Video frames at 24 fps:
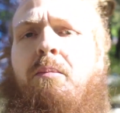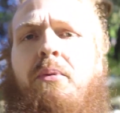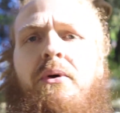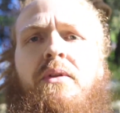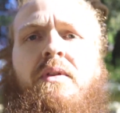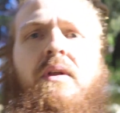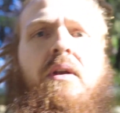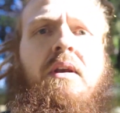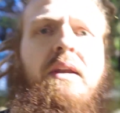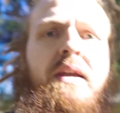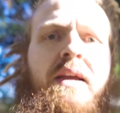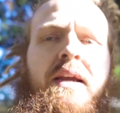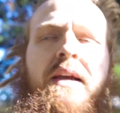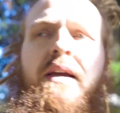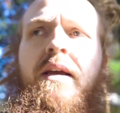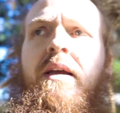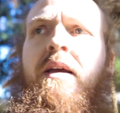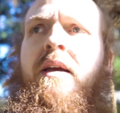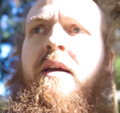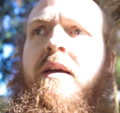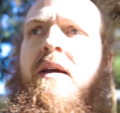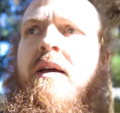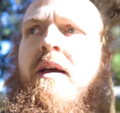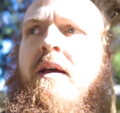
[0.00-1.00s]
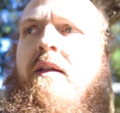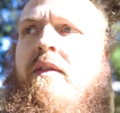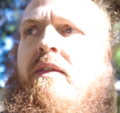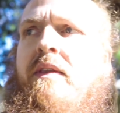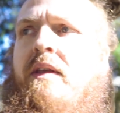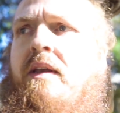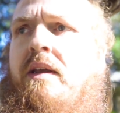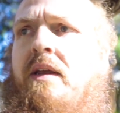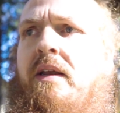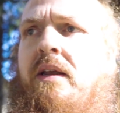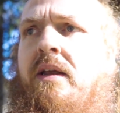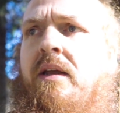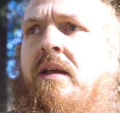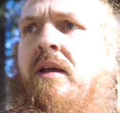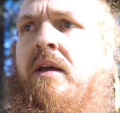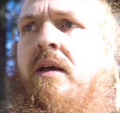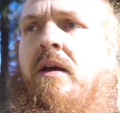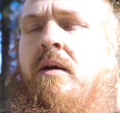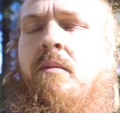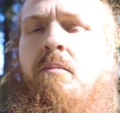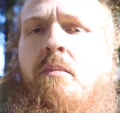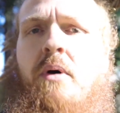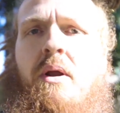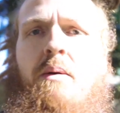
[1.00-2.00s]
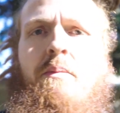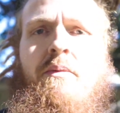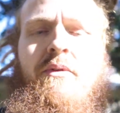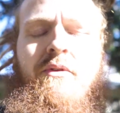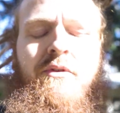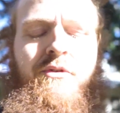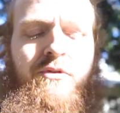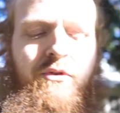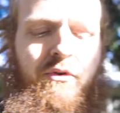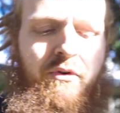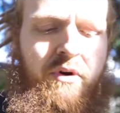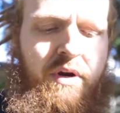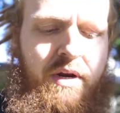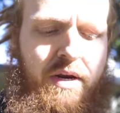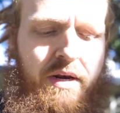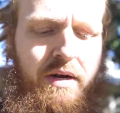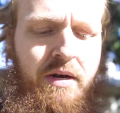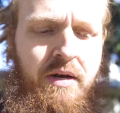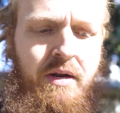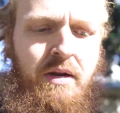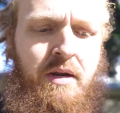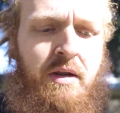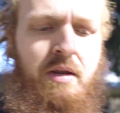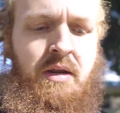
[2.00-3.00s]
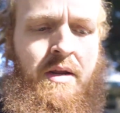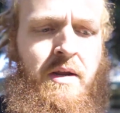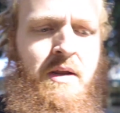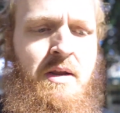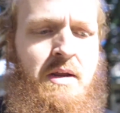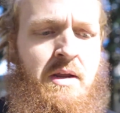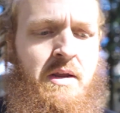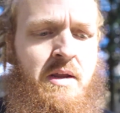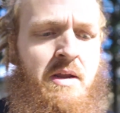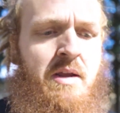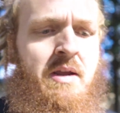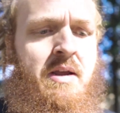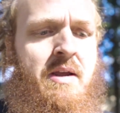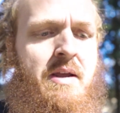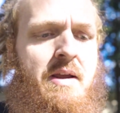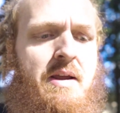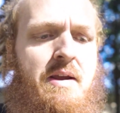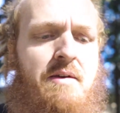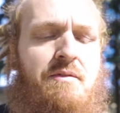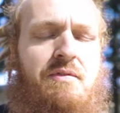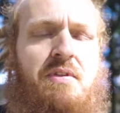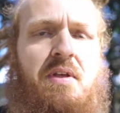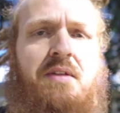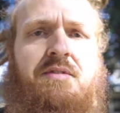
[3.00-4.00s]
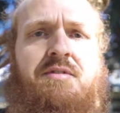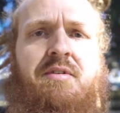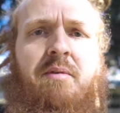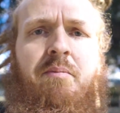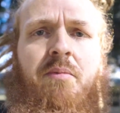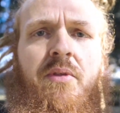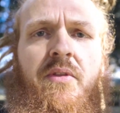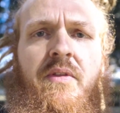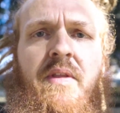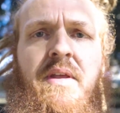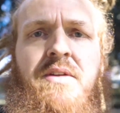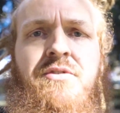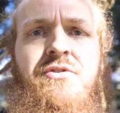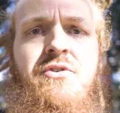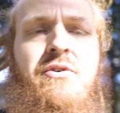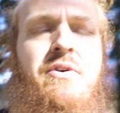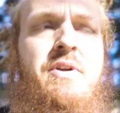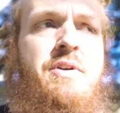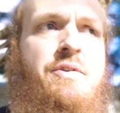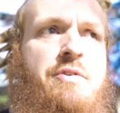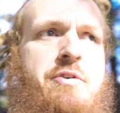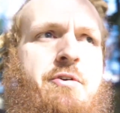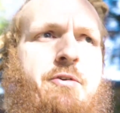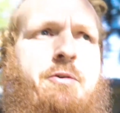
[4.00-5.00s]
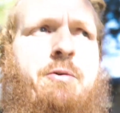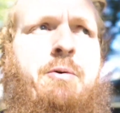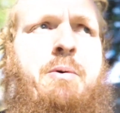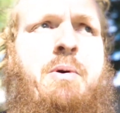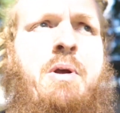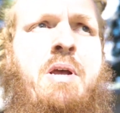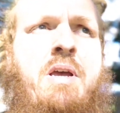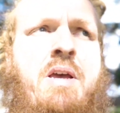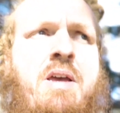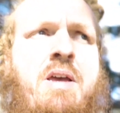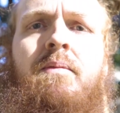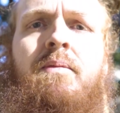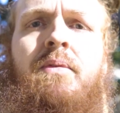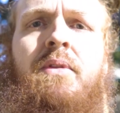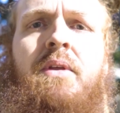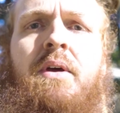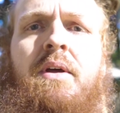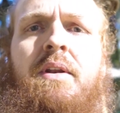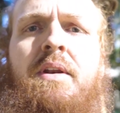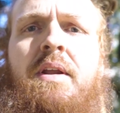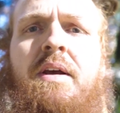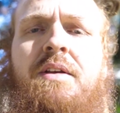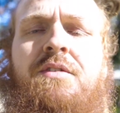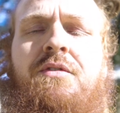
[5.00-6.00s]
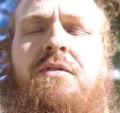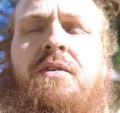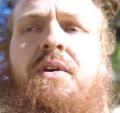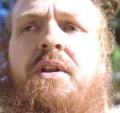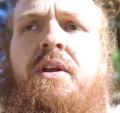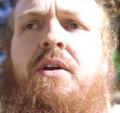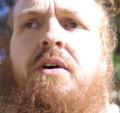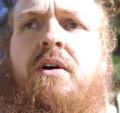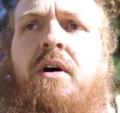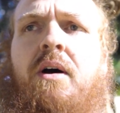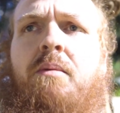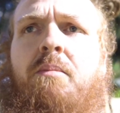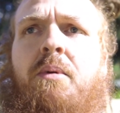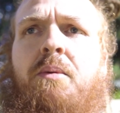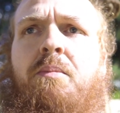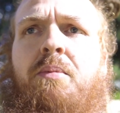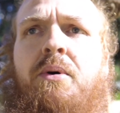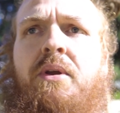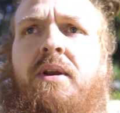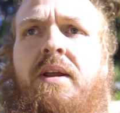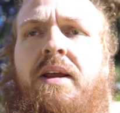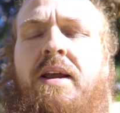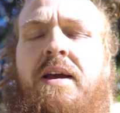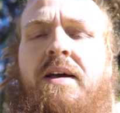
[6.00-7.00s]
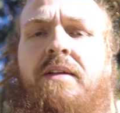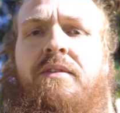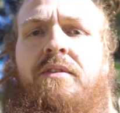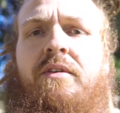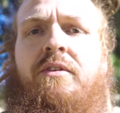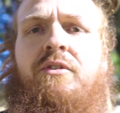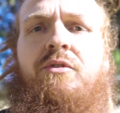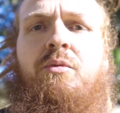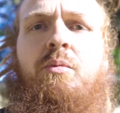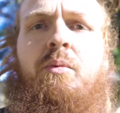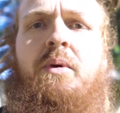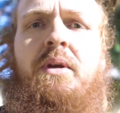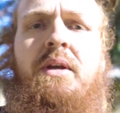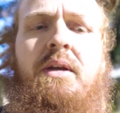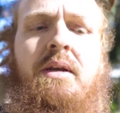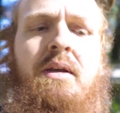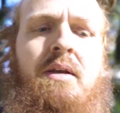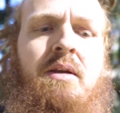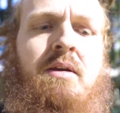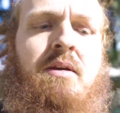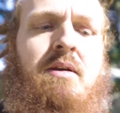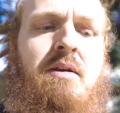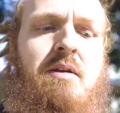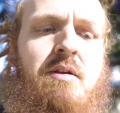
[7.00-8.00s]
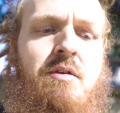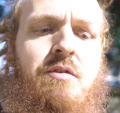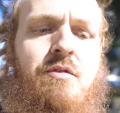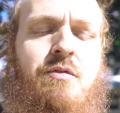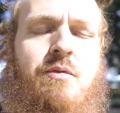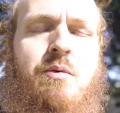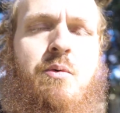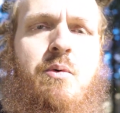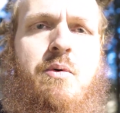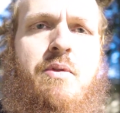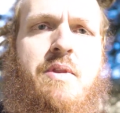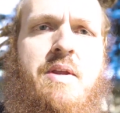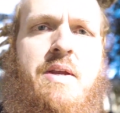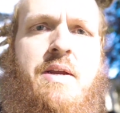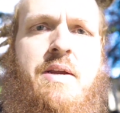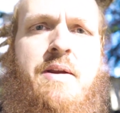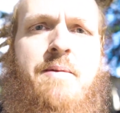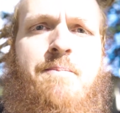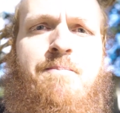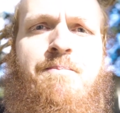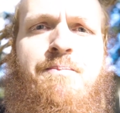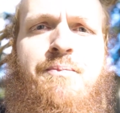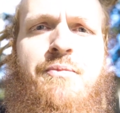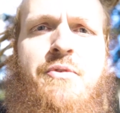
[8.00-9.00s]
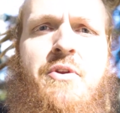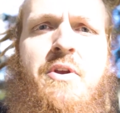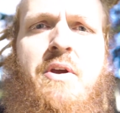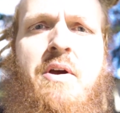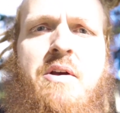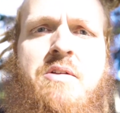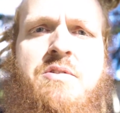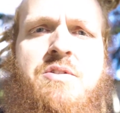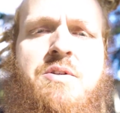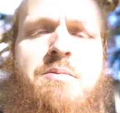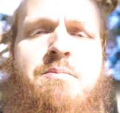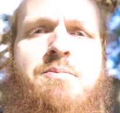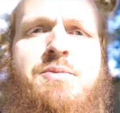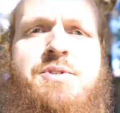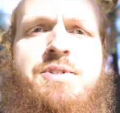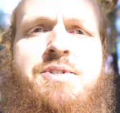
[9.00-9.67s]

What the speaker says: put the link at the bottom of the screen if that's something that you're into. The next video I'll be putting out this week is for the custom